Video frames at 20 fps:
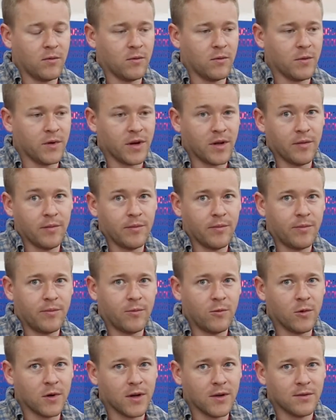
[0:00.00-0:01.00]
when
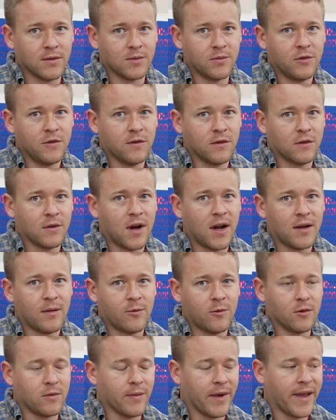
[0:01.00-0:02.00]
I was moving the
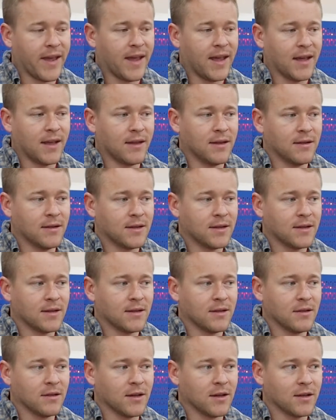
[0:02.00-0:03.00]
rack with my hand,
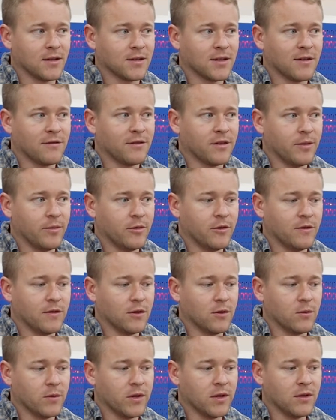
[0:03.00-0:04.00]
like it's definitely moving
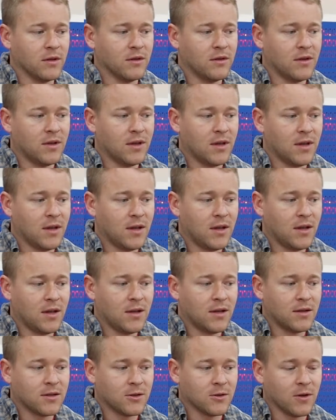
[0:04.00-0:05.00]
the wheel.
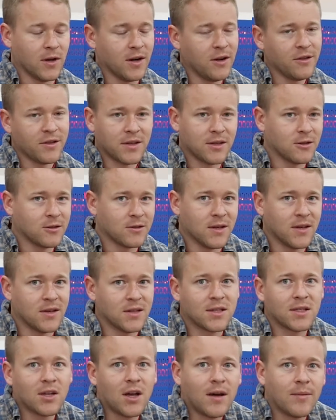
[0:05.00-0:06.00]
So I don't think there's any
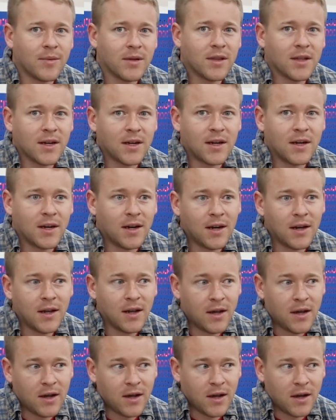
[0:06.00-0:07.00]
slop in there.
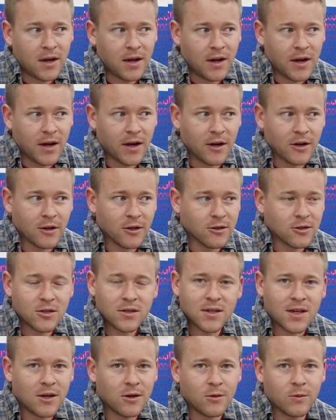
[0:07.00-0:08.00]
I don't know, it's
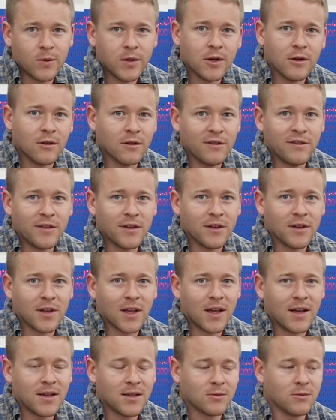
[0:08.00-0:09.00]
just kind of weird the feeling
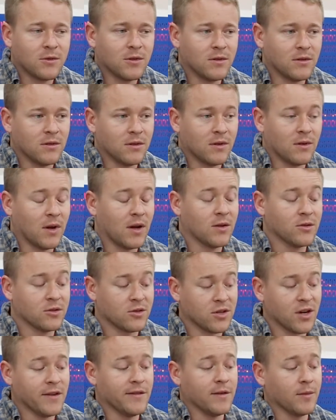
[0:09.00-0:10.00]
it has when I was
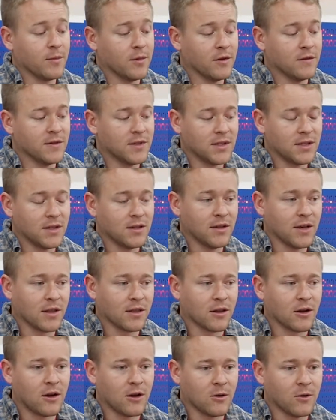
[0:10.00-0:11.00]
driving previously. Like
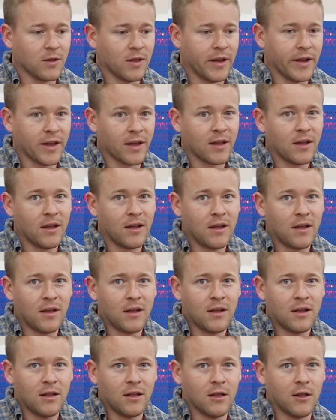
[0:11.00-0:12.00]
the car would like
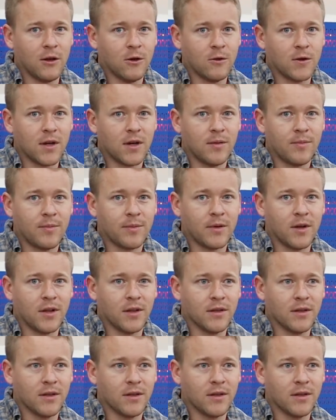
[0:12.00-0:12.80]
load up,